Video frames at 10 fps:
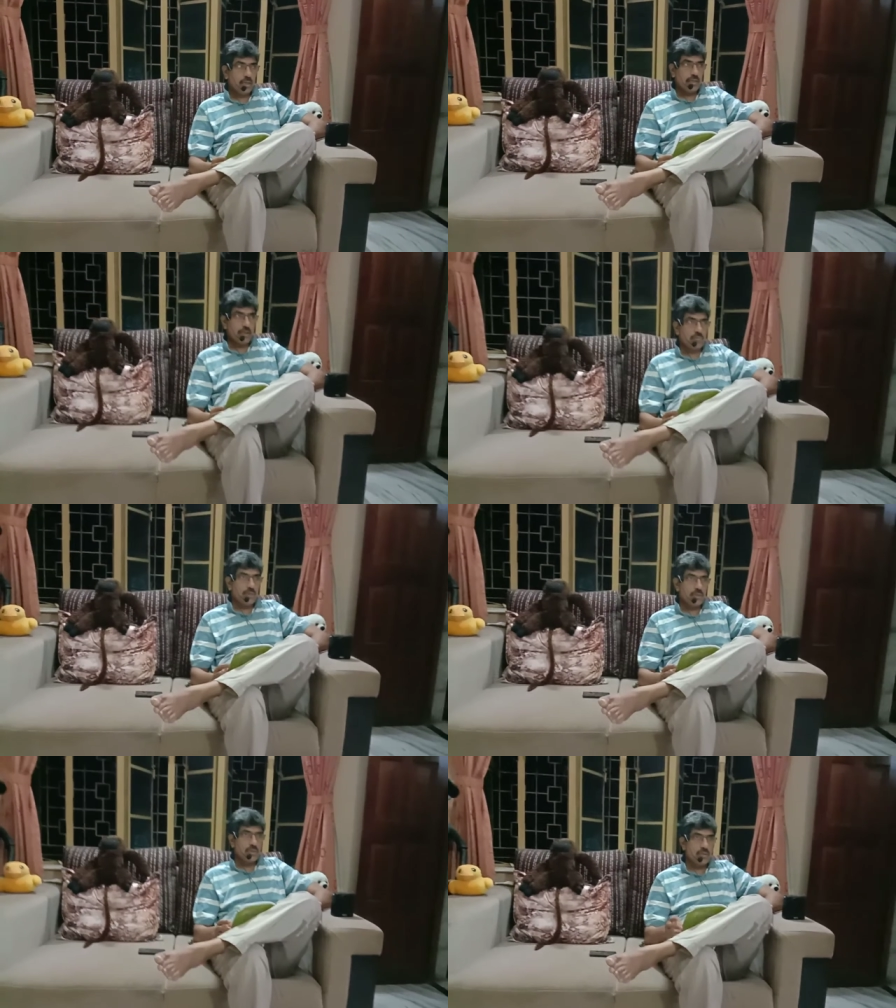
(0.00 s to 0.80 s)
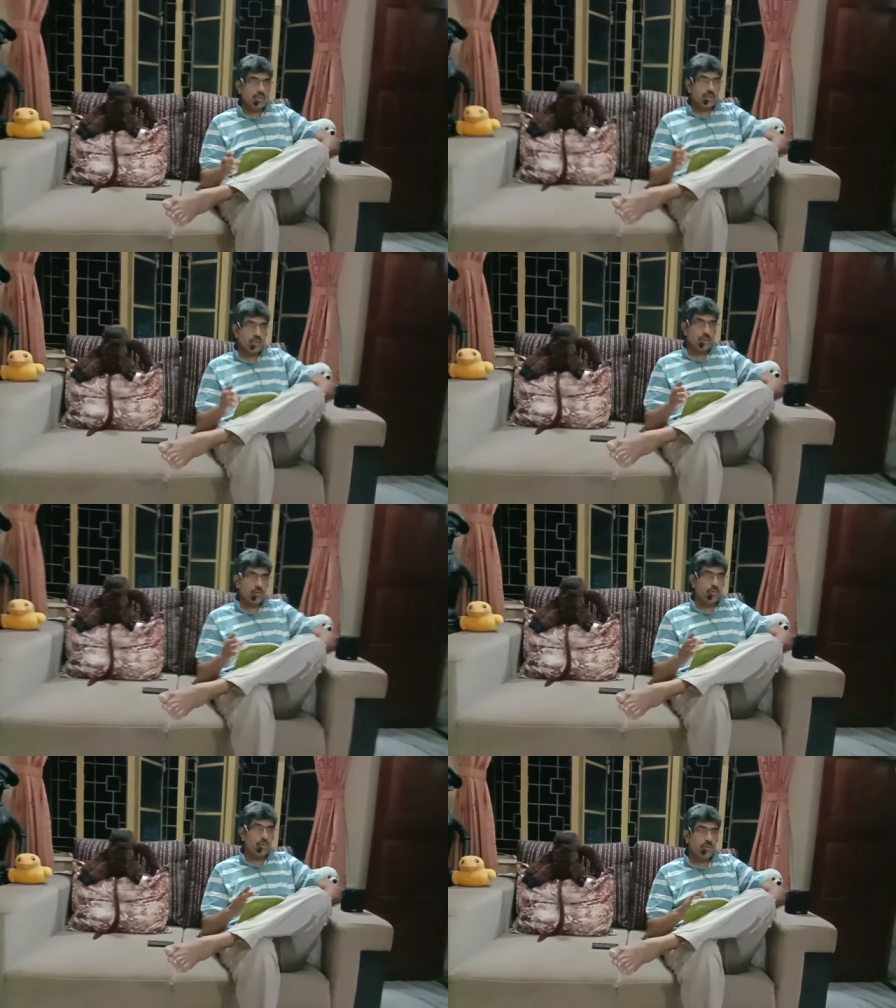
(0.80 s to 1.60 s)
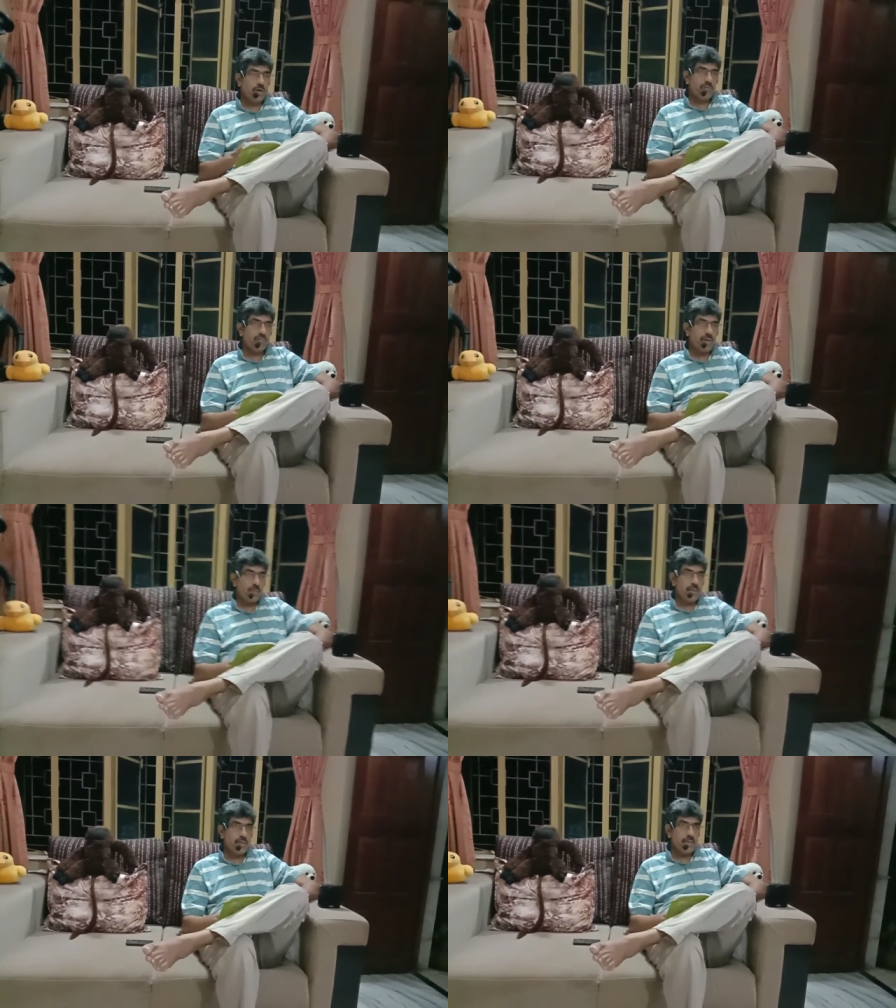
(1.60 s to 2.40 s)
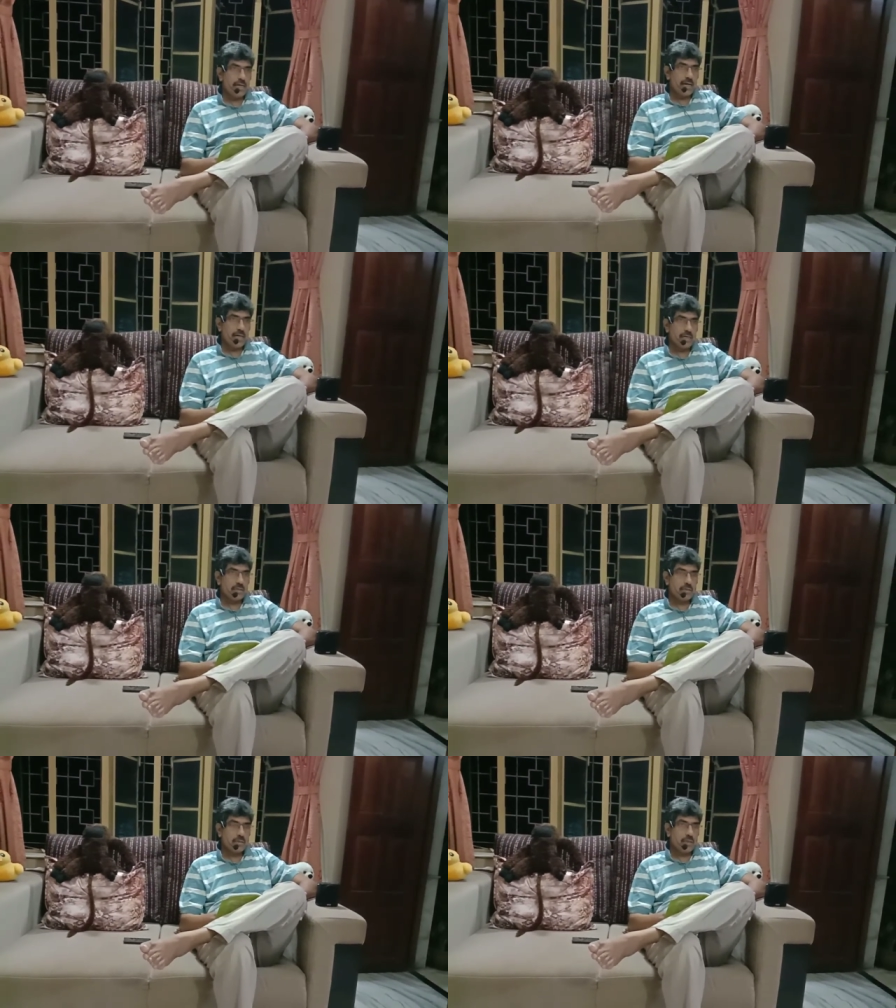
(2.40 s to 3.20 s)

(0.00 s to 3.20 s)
That means the Lomov family had